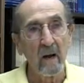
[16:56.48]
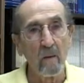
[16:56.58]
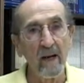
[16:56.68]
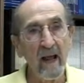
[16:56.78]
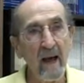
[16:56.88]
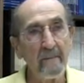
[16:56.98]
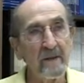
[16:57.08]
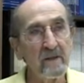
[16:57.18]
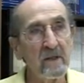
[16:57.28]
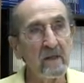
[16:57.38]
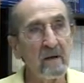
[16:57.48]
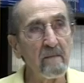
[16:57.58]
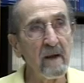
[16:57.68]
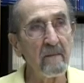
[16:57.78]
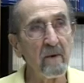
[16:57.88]
What happens to their
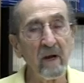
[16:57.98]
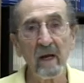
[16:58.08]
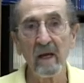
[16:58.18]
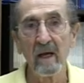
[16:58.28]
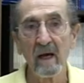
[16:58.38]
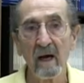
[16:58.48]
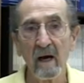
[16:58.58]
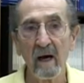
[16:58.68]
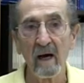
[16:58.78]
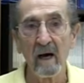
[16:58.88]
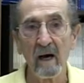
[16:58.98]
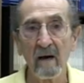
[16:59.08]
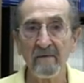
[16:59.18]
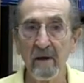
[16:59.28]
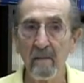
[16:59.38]
memory
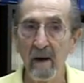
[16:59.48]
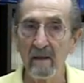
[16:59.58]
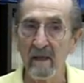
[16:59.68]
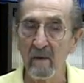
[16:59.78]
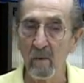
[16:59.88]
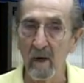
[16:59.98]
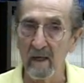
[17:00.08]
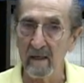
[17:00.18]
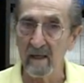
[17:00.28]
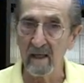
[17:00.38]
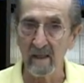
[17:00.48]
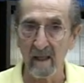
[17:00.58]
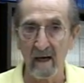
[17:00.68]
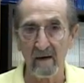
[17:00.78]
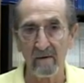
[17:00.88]
of the amount they won in the
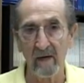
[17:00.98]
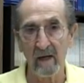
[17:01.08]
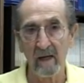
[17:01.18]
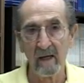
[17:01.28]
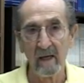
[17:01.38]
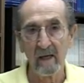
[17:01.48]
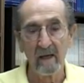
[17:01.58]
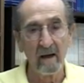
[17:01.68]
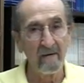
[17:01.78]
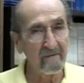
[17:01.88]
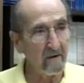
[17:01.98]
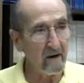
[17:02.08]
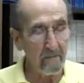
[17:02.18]
lottery? In a very